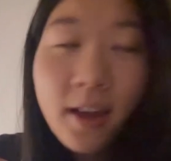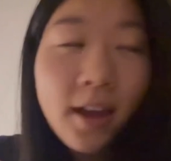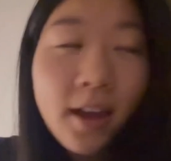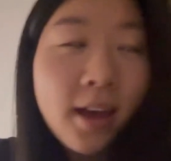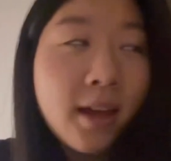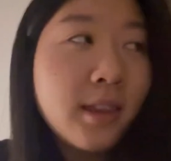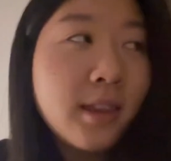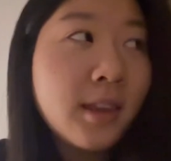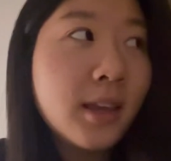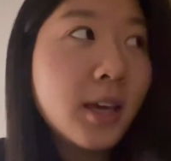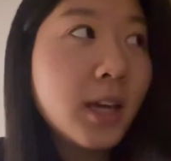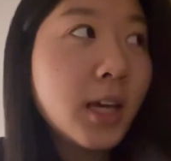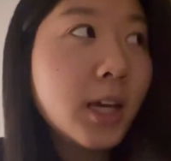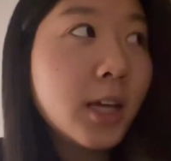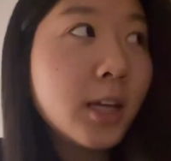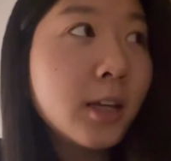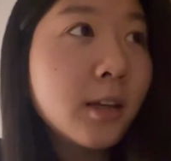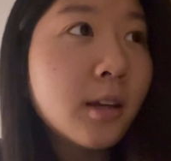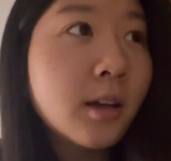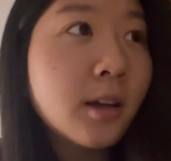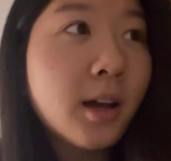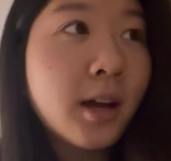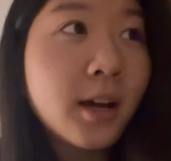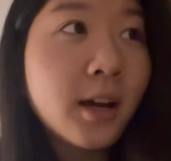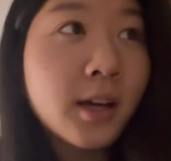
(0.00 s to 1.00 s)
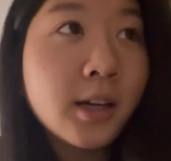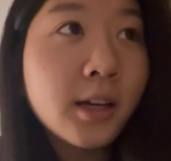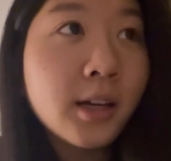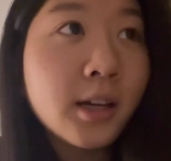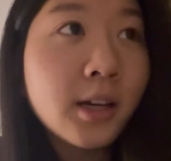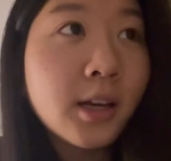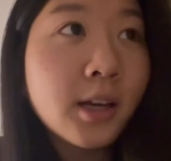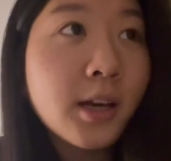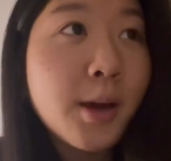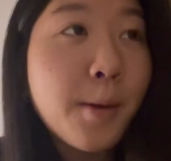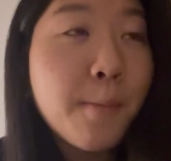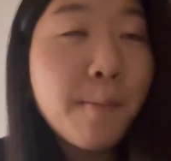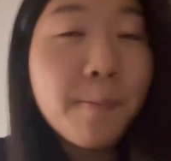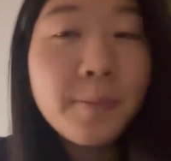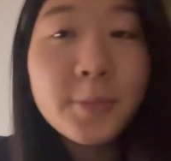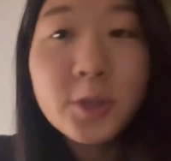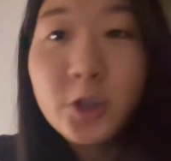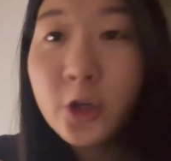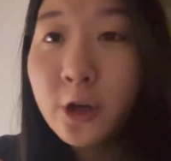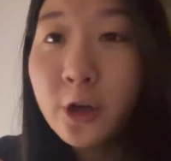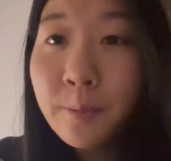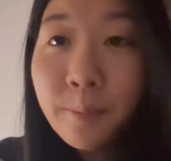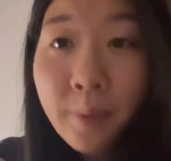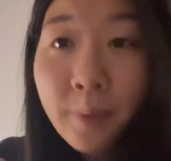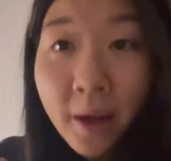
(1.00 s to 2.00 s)
and then I
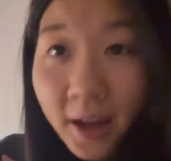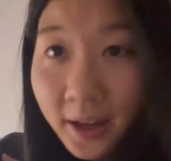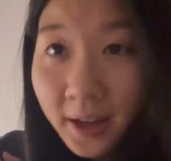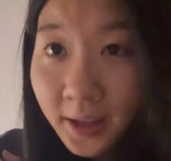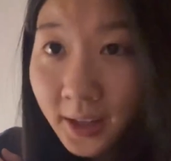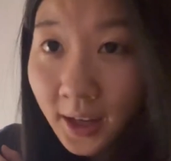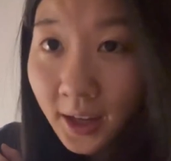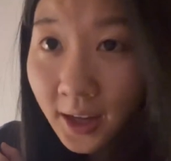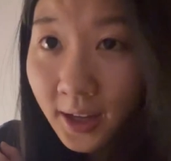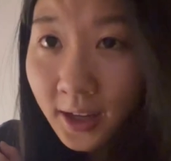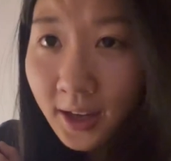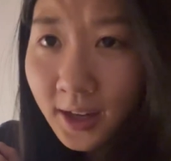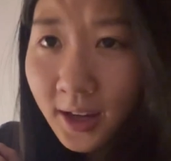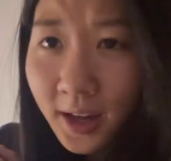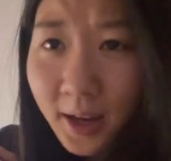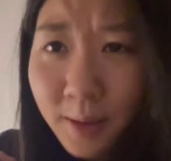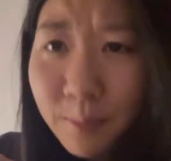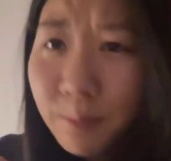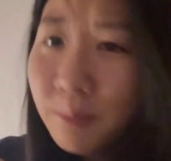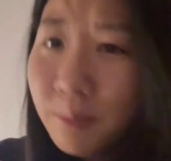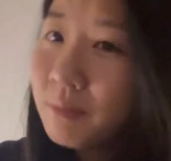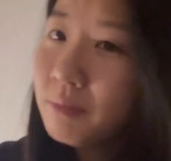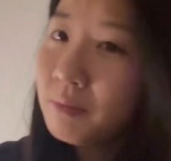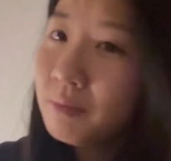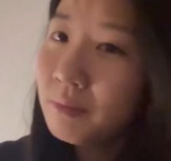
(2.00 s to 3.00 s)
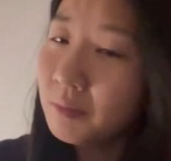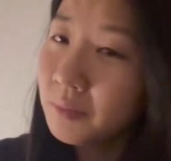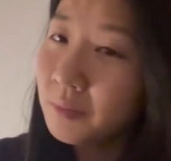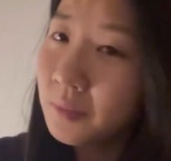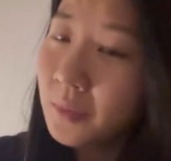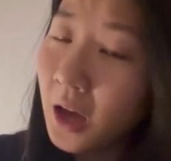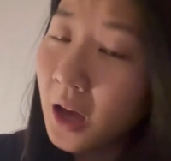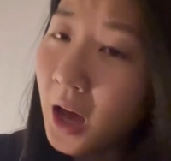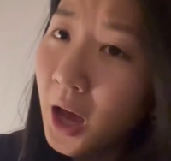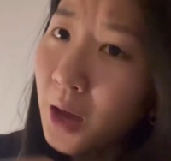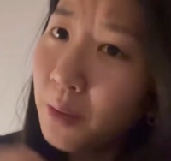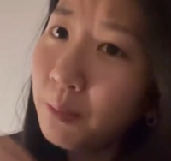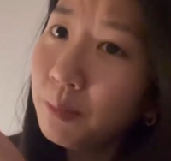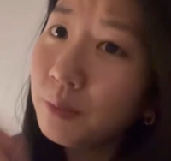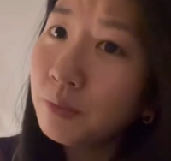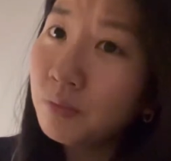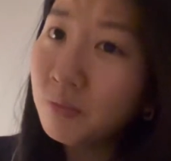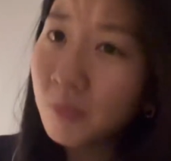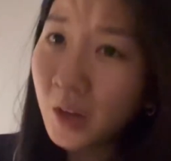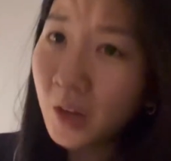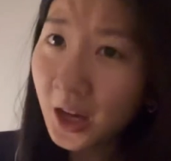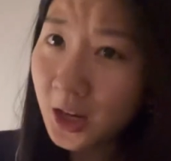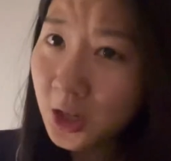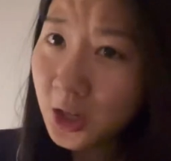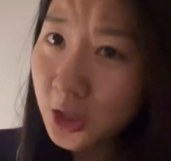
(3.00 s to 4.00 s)
started packing. I'm
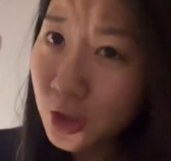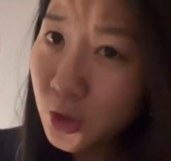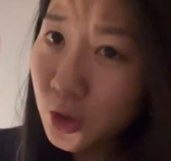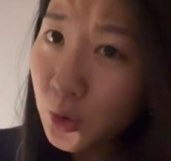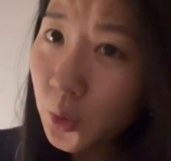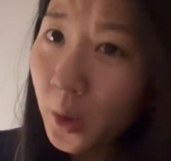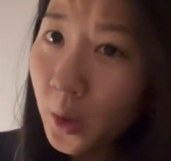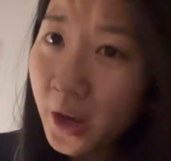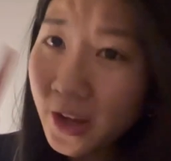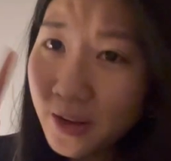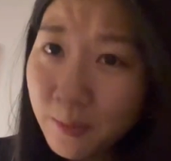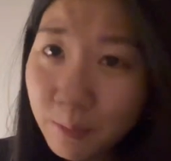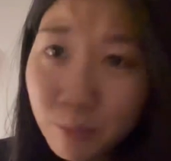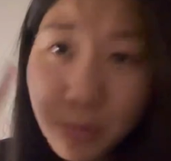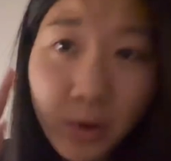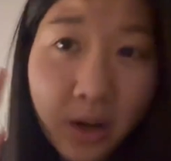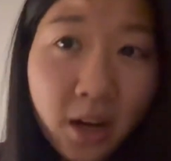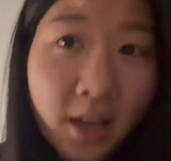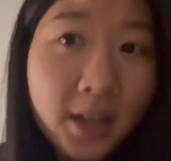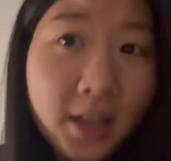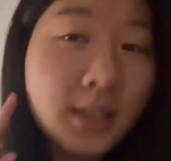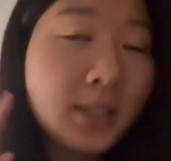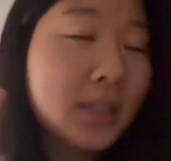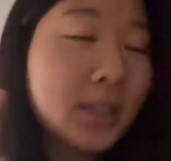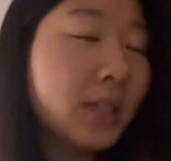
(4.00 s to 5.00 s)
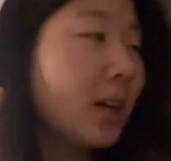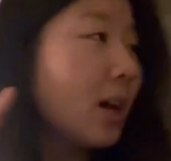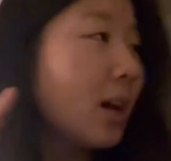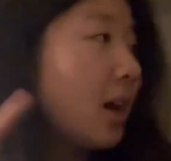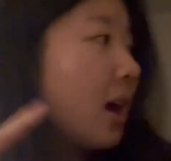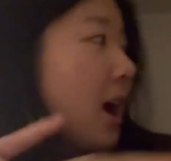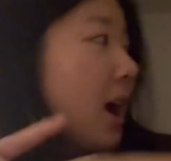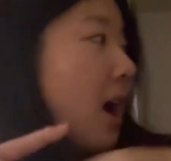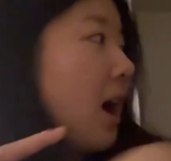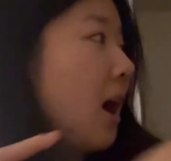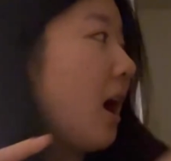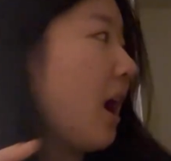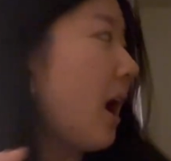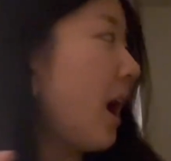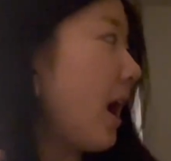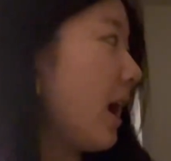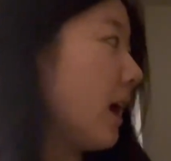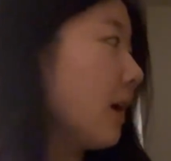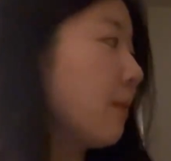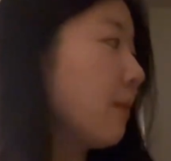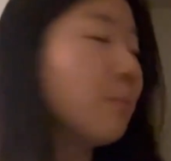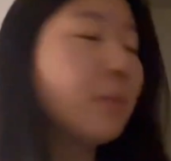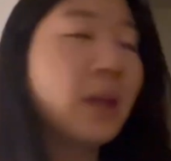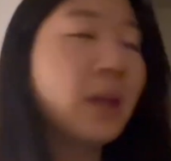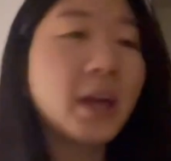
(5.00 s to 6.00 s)
actually quite impressed.
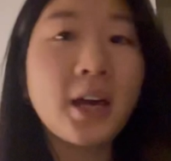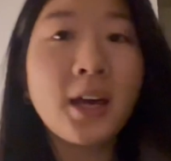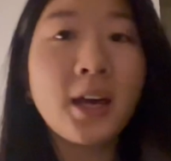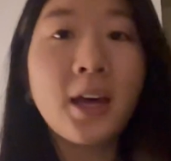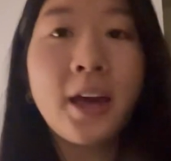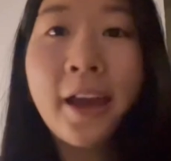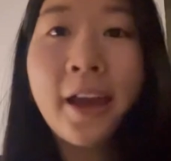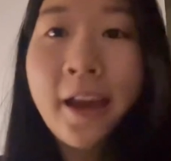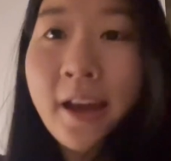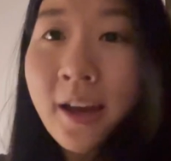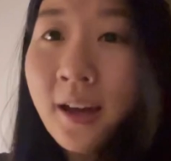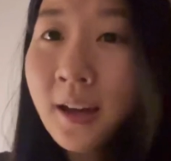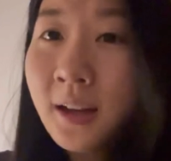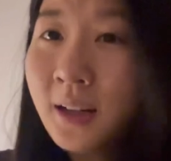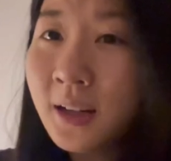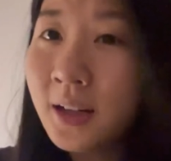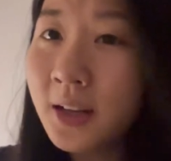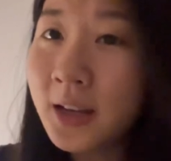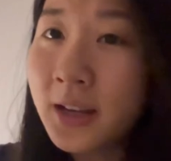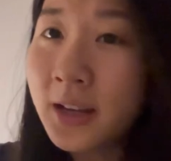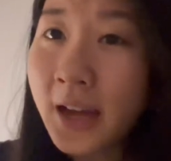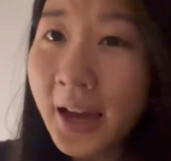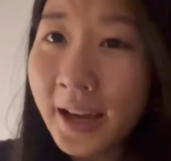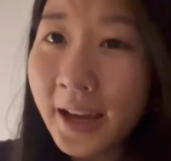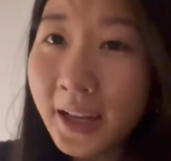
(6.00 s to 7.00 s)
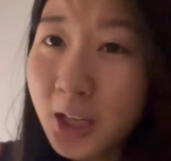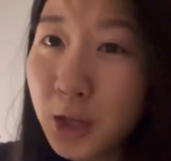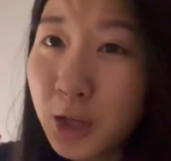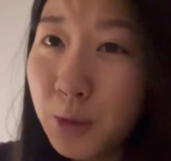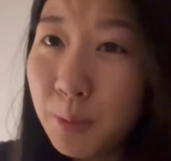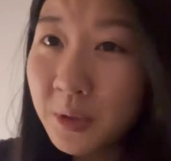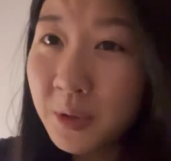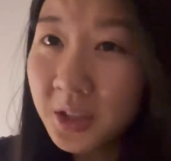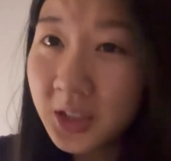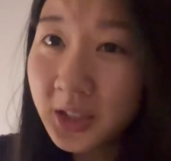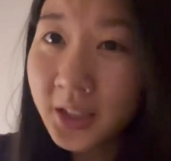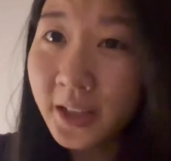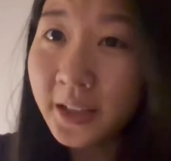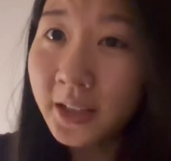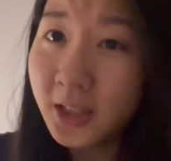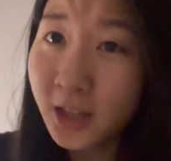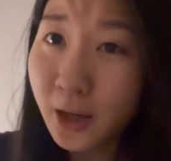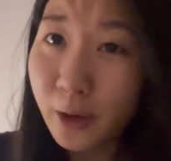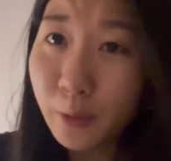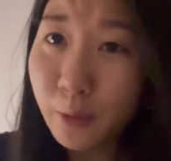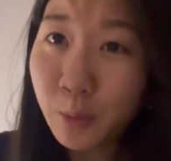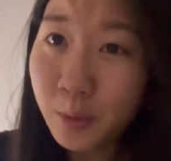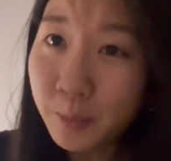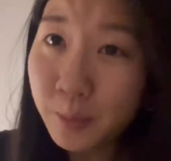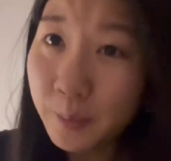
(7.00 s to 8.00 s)
I'm like 90%
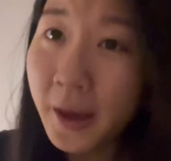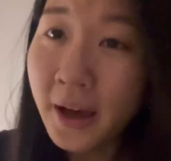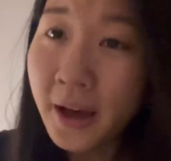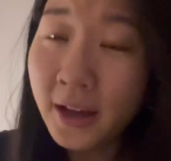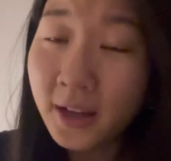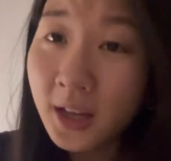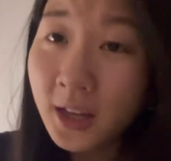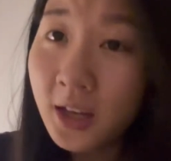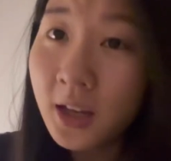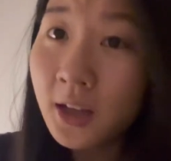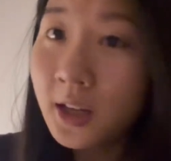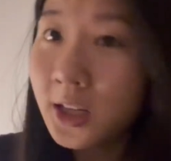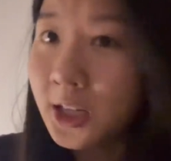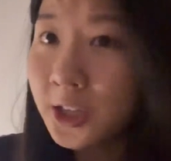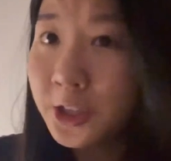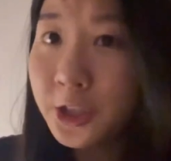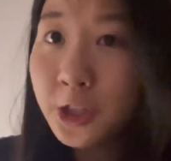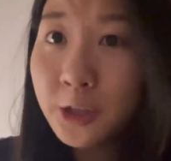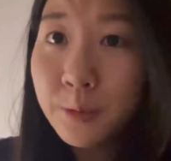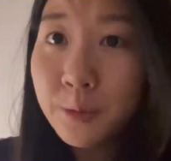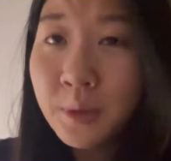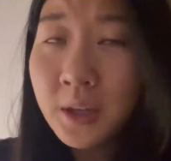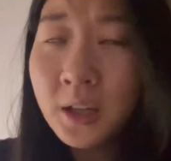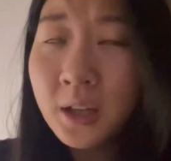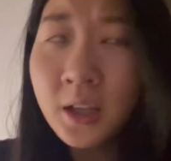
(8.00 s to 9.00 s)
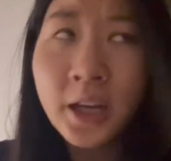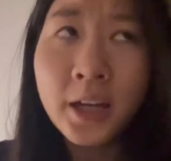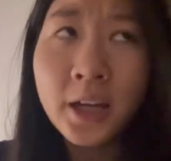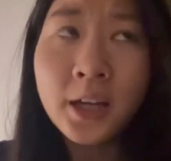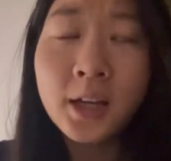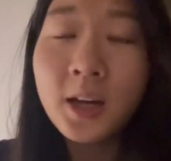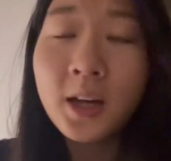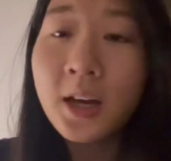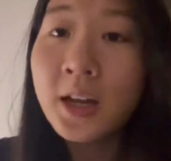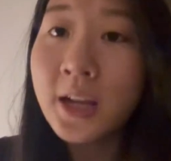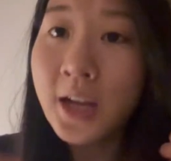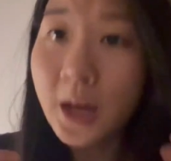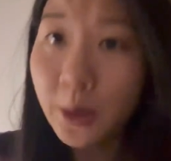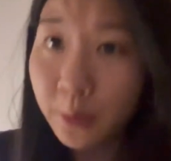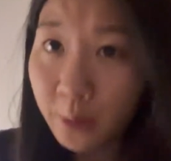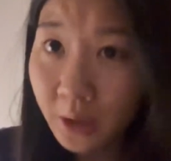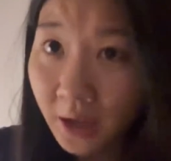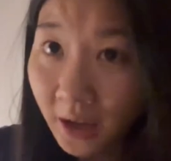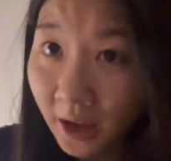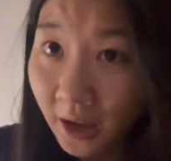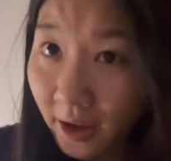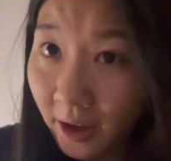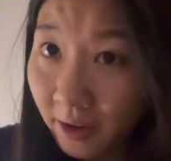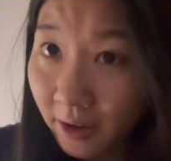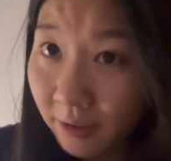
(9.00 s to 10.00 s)
done with packing and it took me like an hour and a
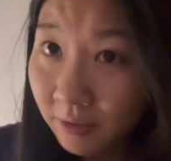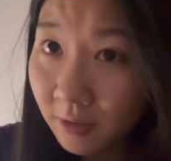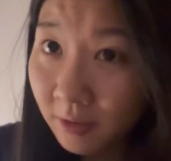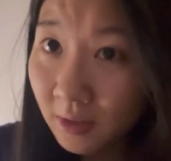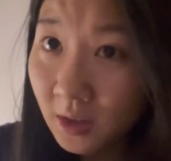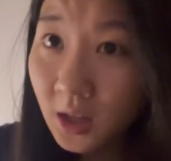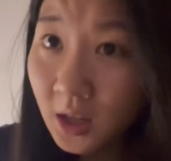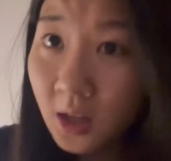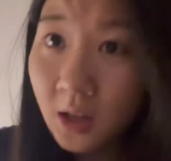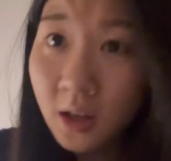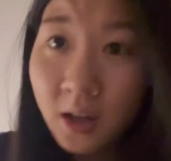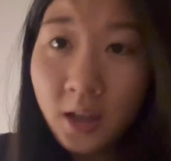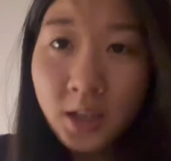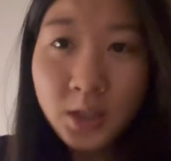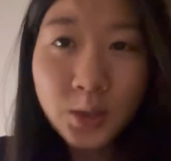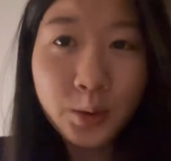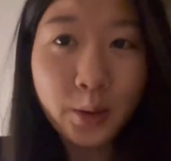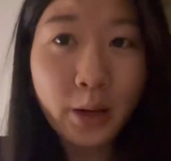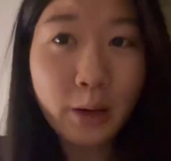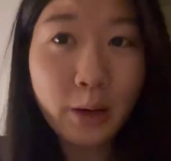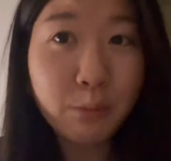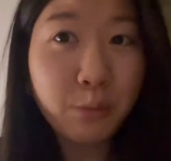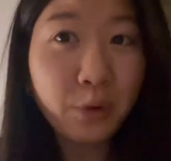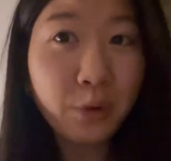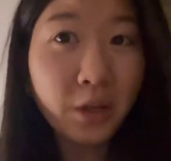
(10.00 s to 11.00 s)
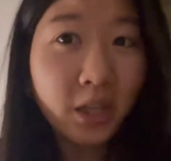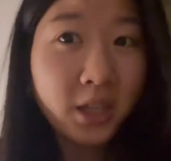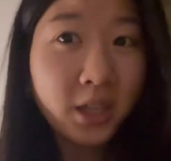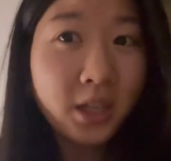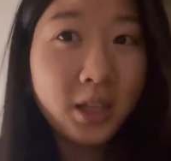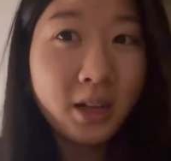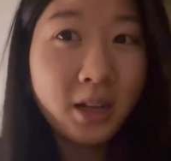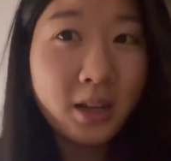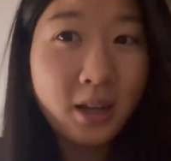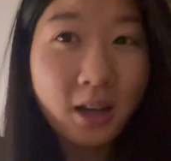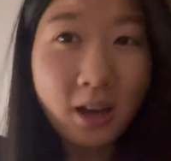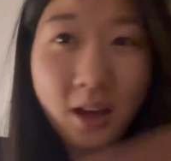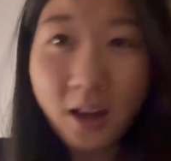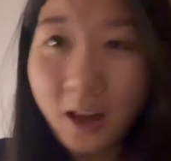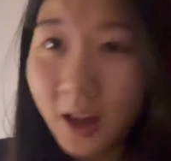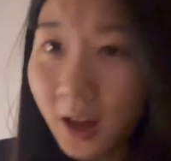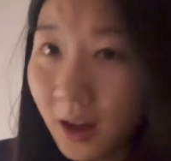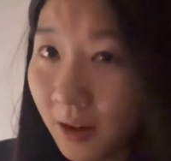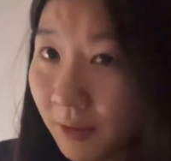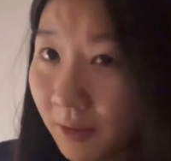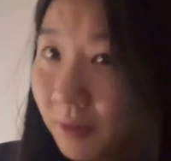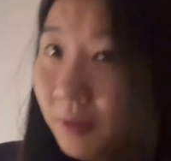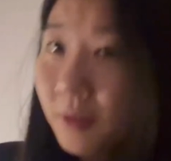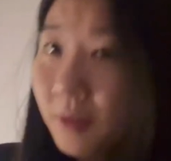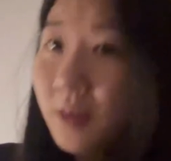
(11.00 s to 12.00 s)
half, so I really did not
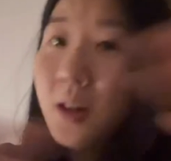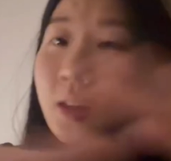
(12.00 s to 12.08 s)
have